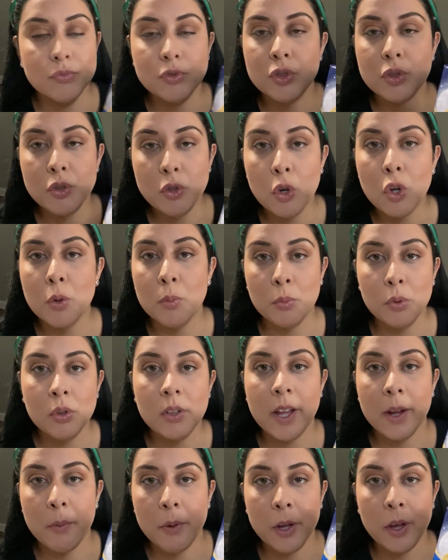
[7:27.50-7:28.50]
normal,
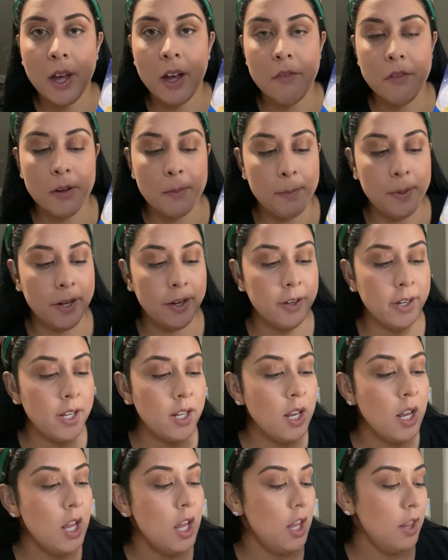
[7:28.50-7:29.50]
like when you have your period.